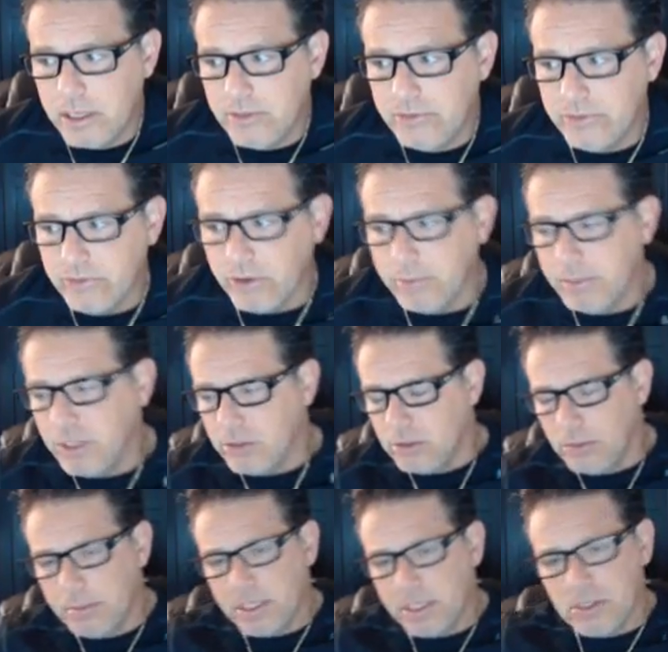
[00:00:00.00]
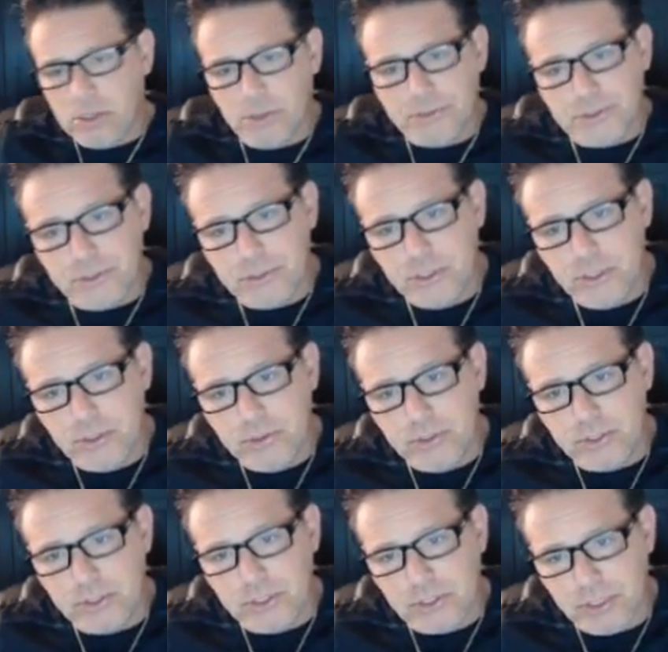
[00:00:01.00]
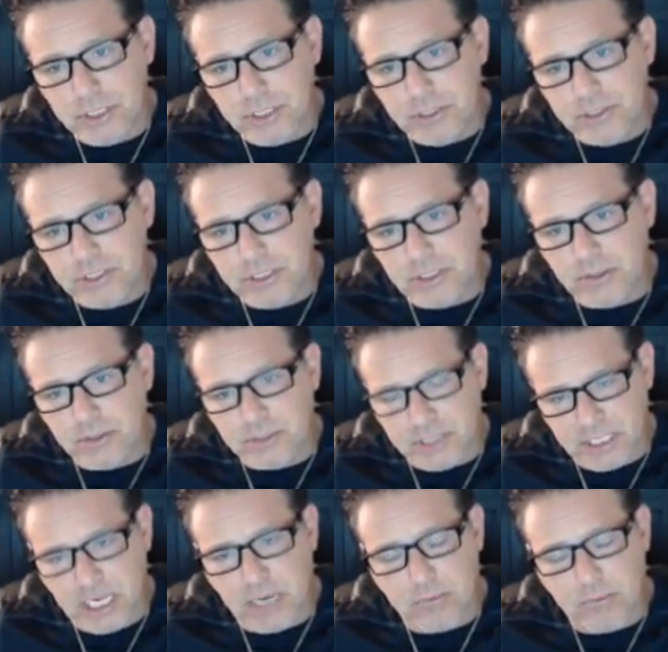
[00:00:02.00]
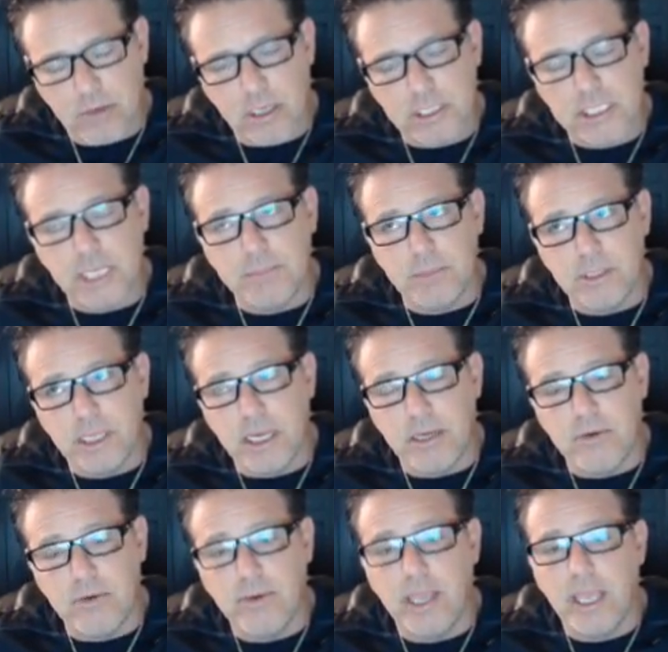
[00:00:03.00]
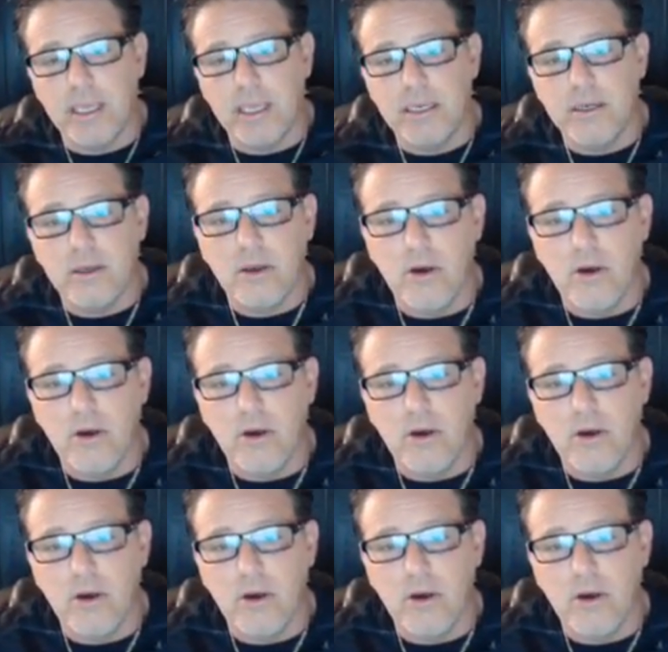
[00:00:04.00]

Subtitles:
I guess it's gonna be a little bit closer to the streets or the sidewalks on Milano and